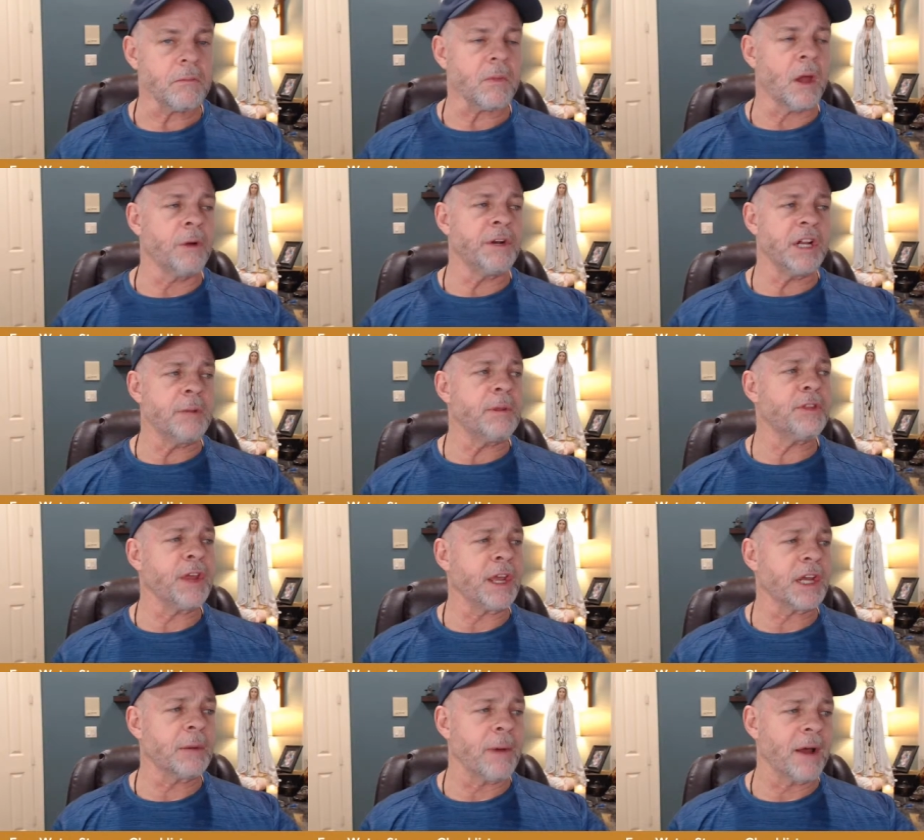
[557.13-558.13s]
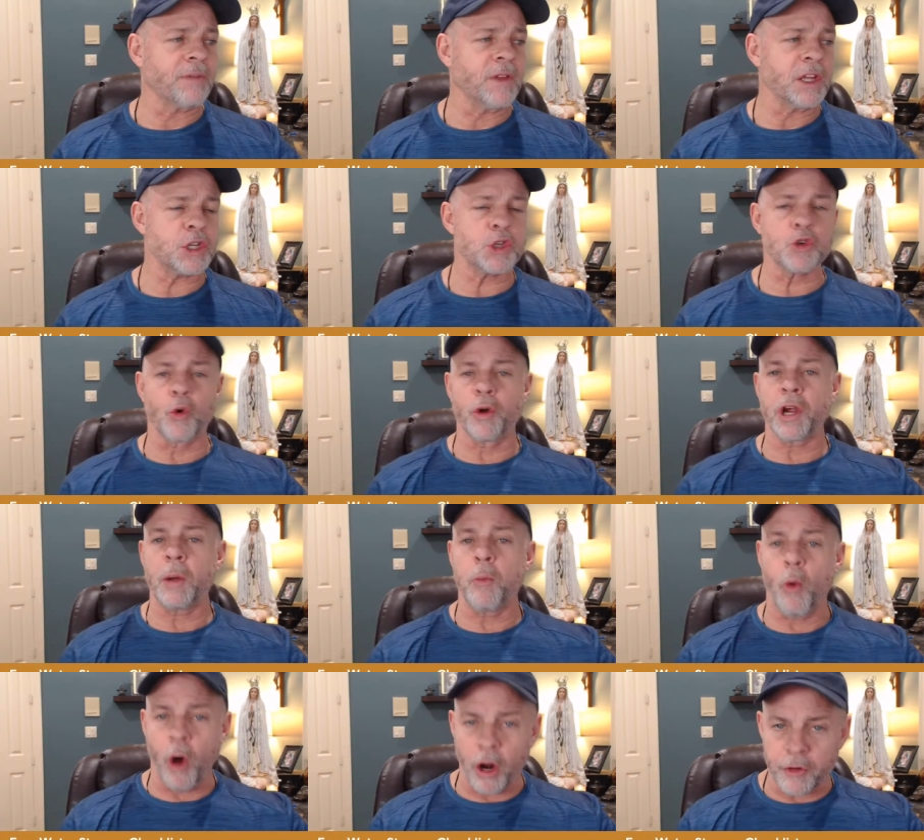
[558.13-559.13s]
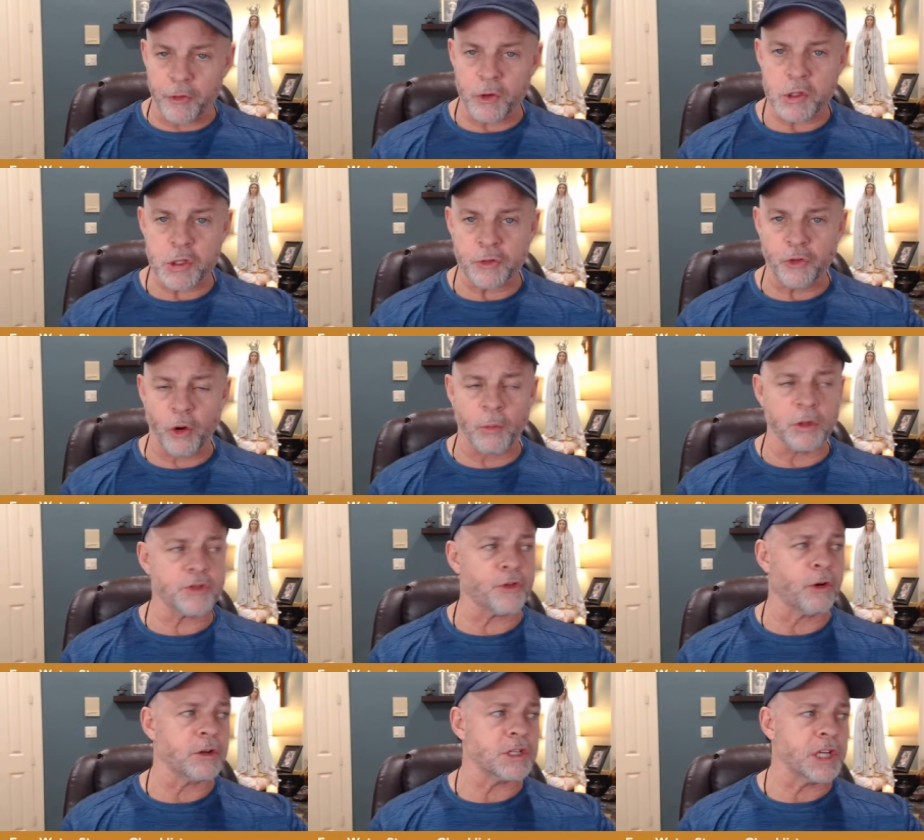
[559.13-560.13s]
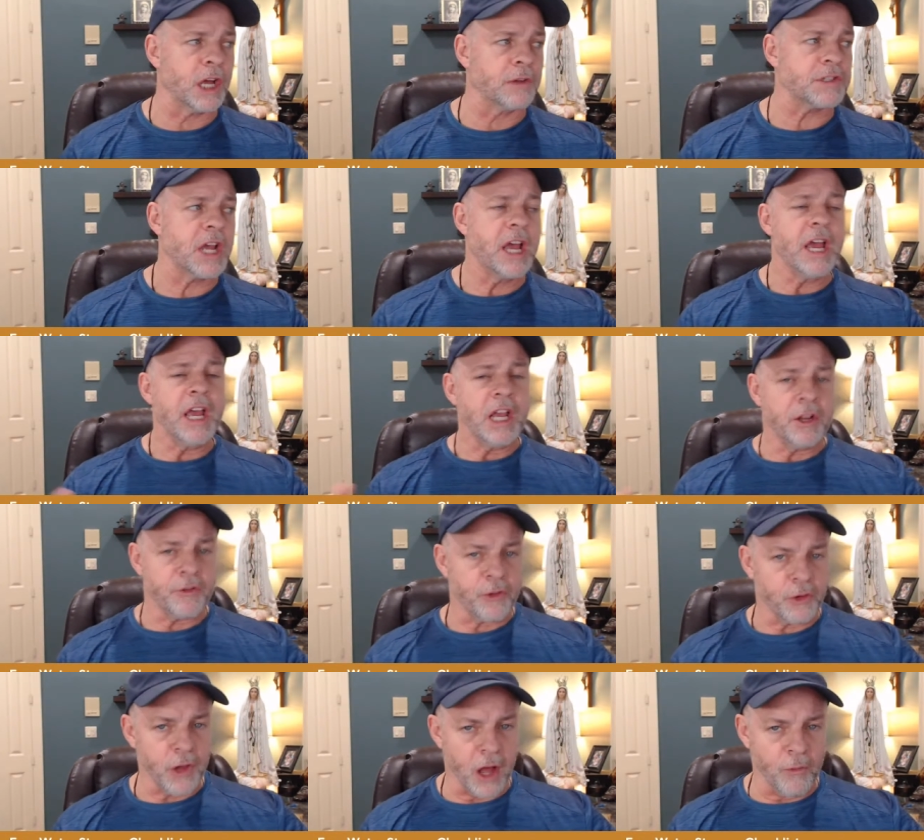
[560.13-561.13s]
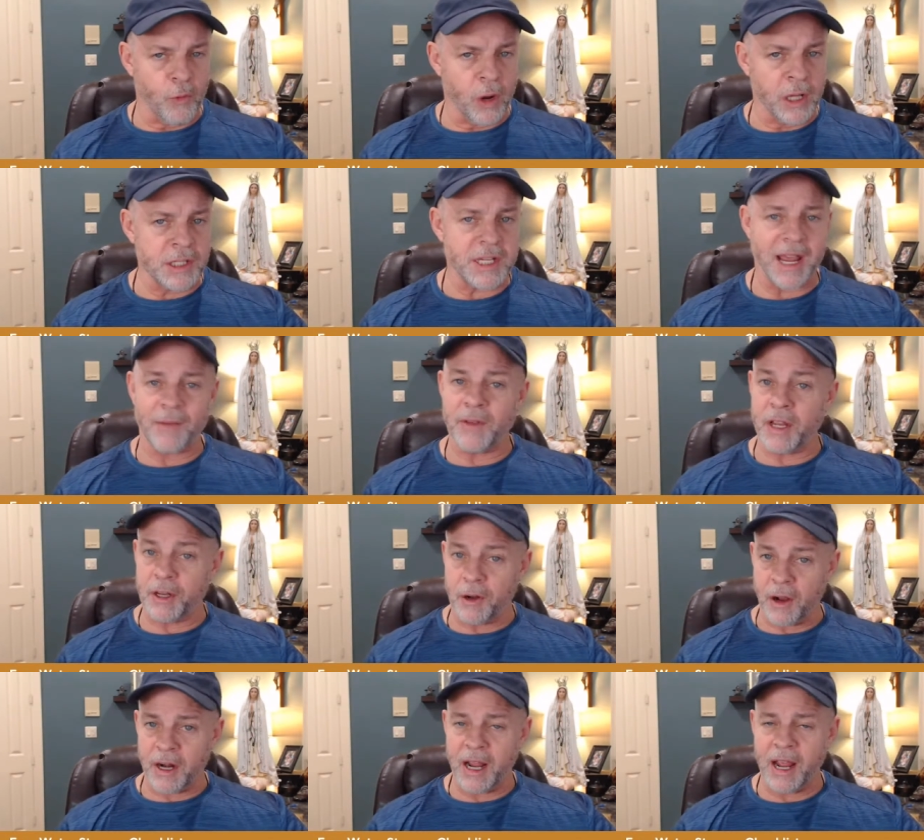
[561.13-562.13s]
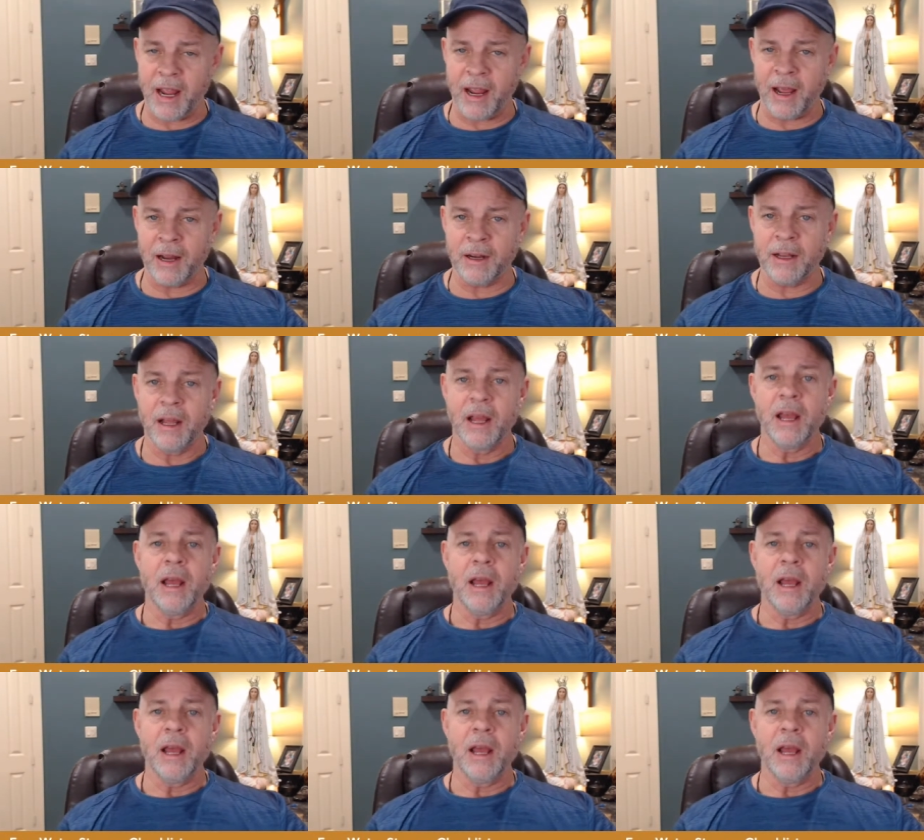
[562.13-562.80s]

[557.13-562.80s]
We need to be thinking about this, storing up water first and foremost for ourselves and for loved ones, having it on hand,